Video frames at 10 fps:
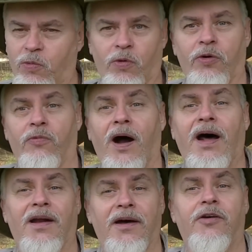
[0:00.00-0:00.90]
the water and
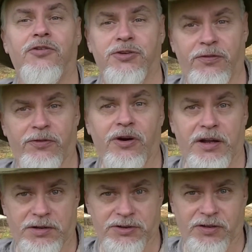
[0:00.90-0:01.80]
write letters to
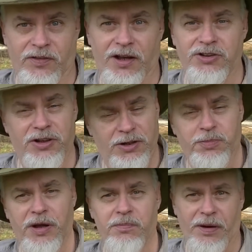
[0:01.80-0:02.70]
friends and things. She does
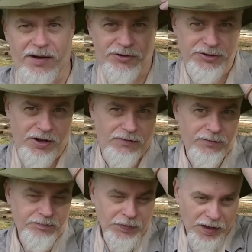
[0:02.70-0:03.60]
pen pal stuff.
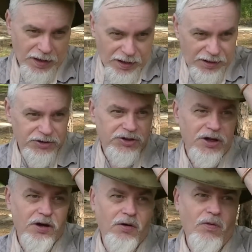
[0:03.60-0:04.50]
And
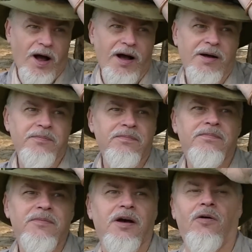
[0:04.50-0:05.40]
so I'm,
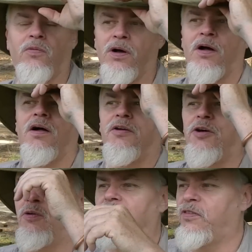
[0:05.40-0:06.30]
you know,
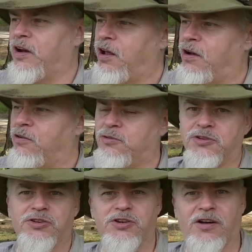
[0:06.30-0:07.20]
doing videos
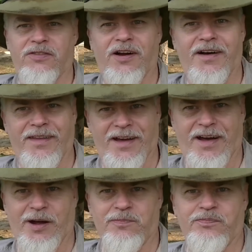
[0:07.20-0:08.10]
and stuff like
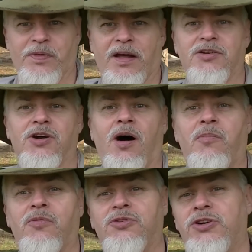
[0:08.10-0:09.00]
that. And so I'm
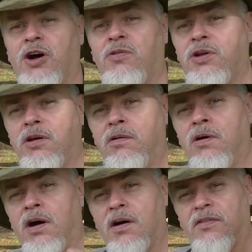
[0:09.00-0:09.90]
going to show you
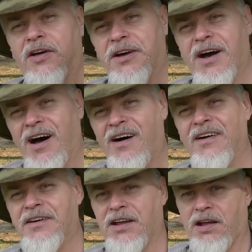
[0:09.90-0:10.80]
the
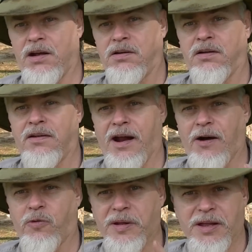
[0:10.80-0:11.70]
content that I
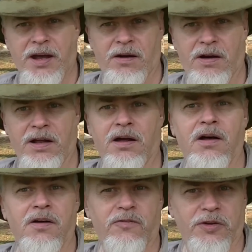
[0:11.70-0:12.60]
will be carrying
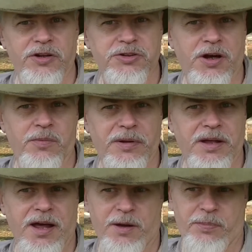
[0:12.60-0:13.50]
for this coming
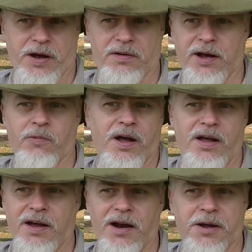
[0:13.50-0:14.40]
camp out. That way I
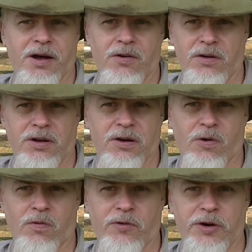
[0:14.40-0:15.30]
ain't got to go
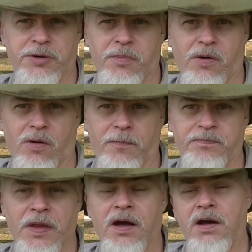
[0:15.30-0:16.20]
over it tomorrow.
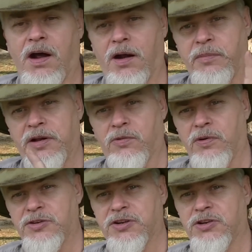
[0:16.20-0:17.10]
And it'll be in the
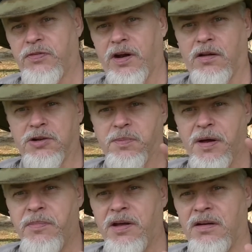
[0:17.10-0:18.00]
rest of this video. This
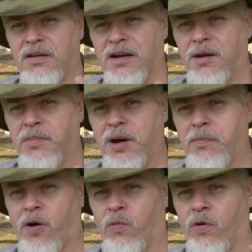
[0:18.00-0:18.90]
may be end up being a
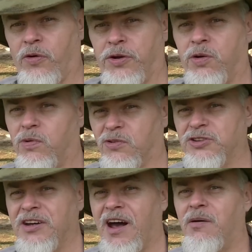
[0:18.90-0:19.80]
part one or two. We'll
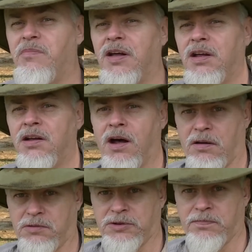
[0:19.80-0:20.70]
see how big it
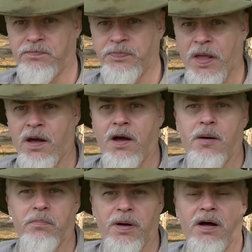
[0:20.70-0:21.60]
goes.
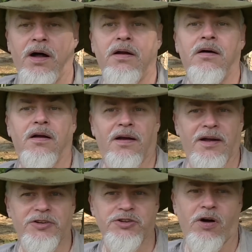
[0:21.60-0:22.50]
But
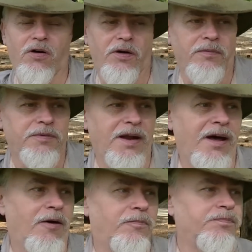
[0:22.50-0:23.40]
let's start.
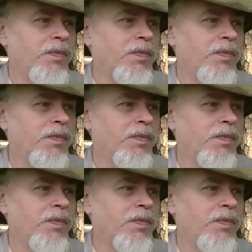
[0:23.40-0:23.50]
Now,